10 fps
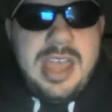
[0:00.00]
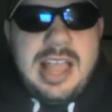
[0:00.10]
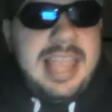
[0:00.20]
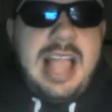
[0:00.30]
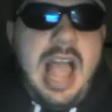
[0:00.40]

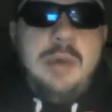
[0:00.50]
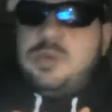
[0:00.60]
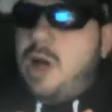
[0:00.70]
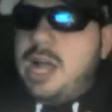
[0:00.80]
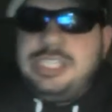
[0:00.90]
Like I was
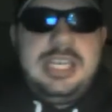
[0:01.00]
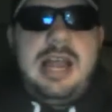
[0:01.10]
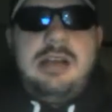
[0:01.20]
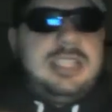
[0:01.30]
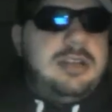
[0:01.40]
watching it,
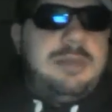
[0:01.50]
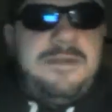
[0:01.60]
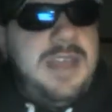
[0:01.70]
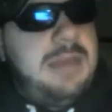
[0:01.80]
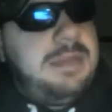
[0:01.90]
I was there with my
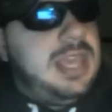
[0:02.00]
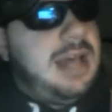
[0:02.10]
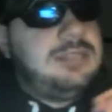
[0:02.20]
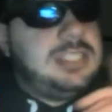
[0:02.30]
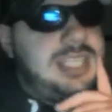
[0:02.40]
family, and
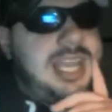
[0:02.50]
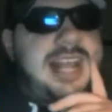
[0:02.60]
I'm just there. And